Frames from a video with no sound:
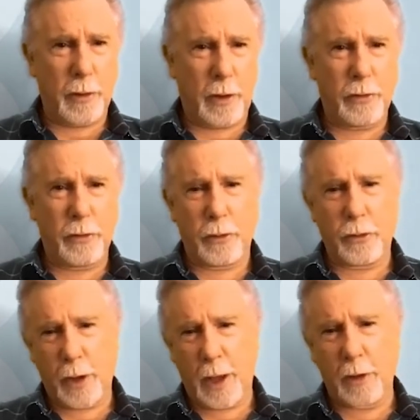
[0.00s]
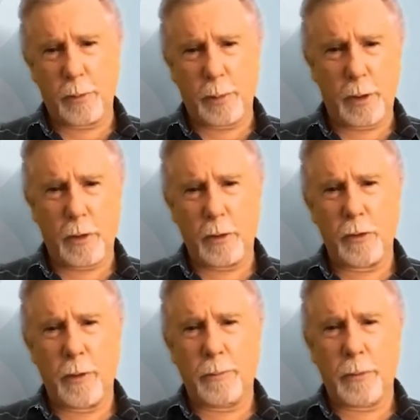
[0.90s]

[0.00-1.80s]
tests and scans because